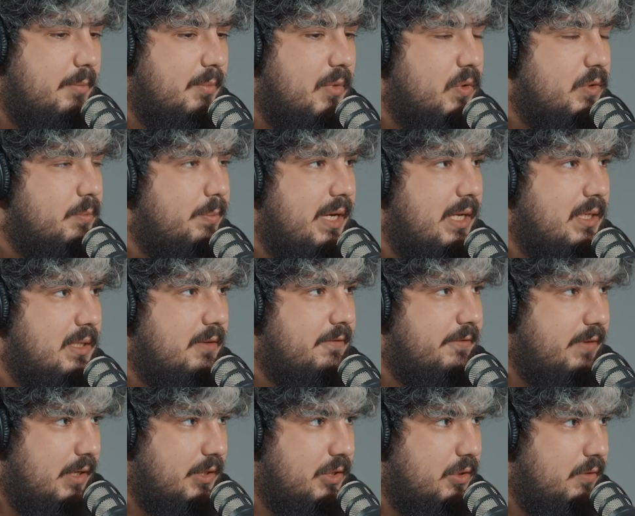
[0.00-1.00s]
the most basic
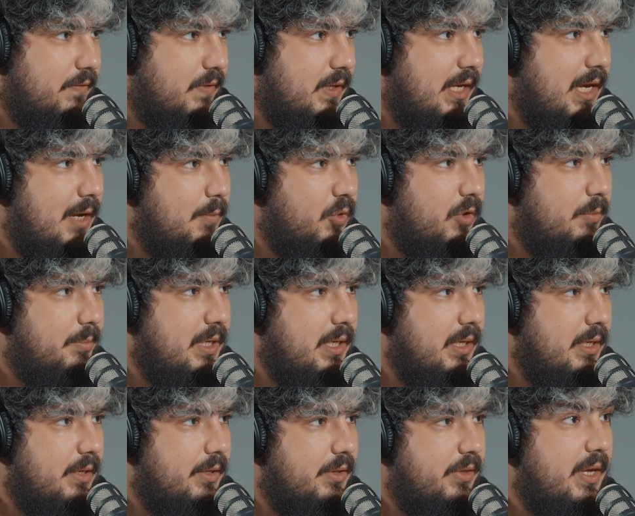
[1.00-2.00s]
function of the game will
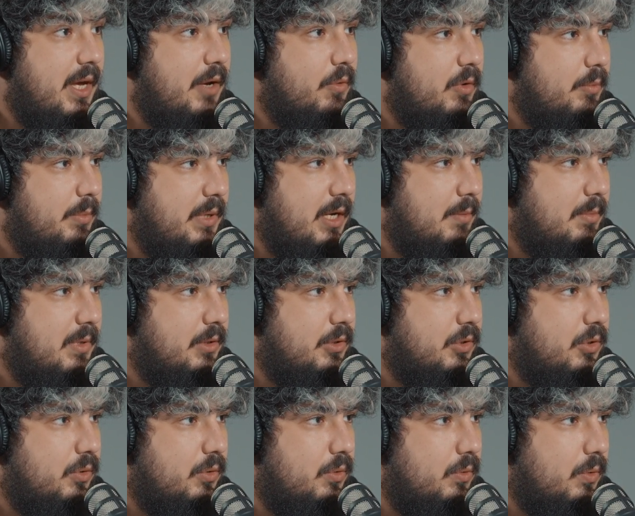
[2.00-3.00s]
be they will be able
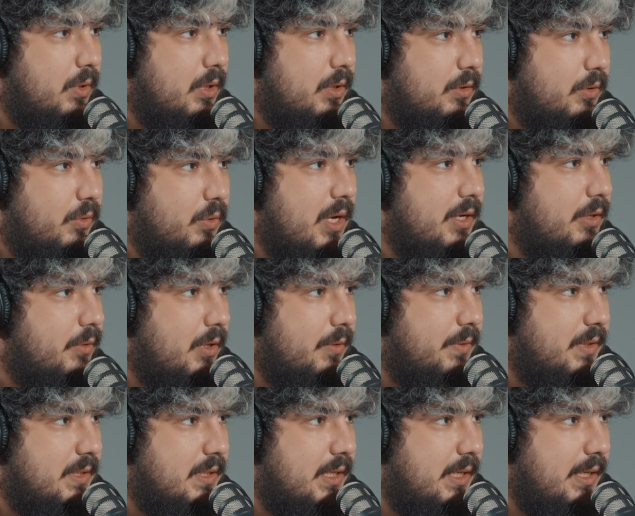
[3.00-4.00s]
to run
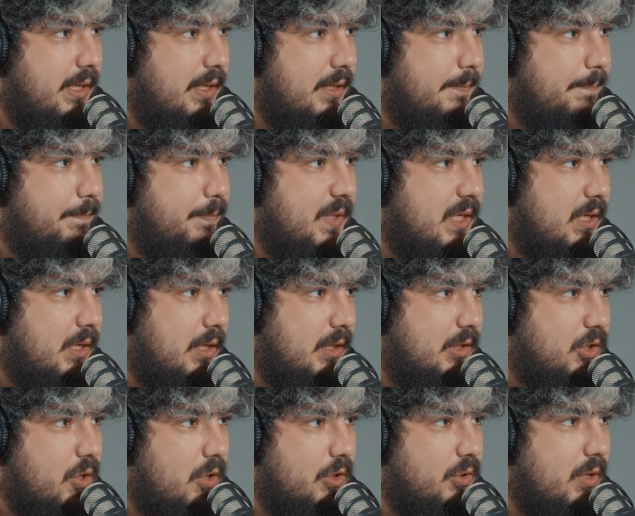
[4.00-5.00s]
around the city,
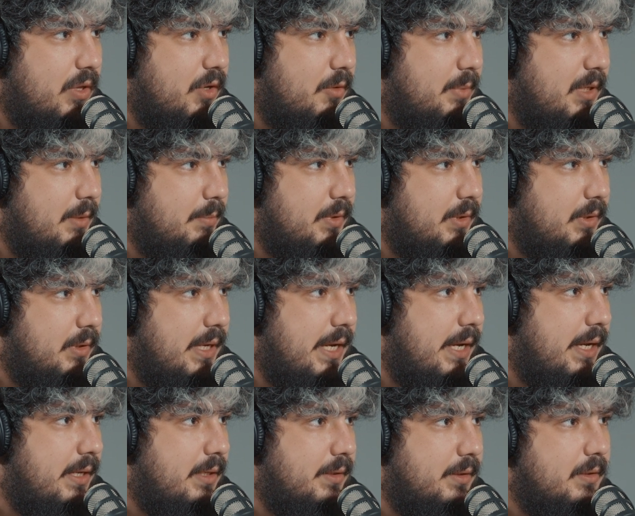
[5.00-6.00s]
talk to other people
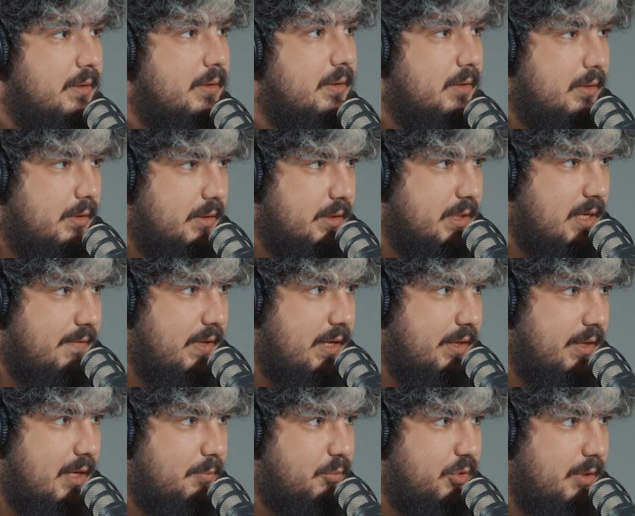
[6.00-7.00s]
and stuff like
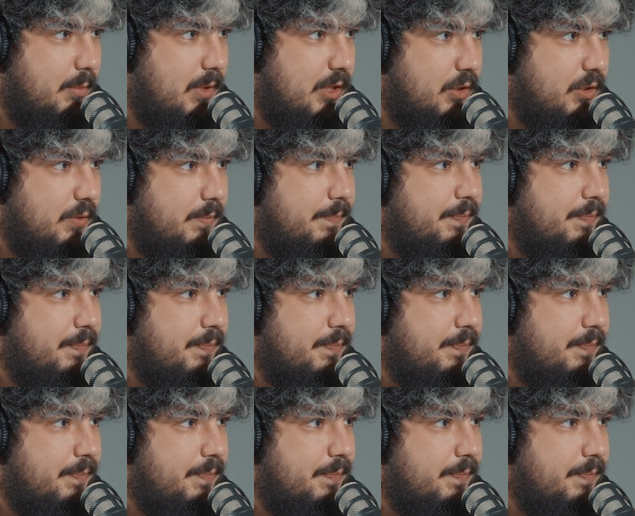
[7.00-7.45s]
that pretty much.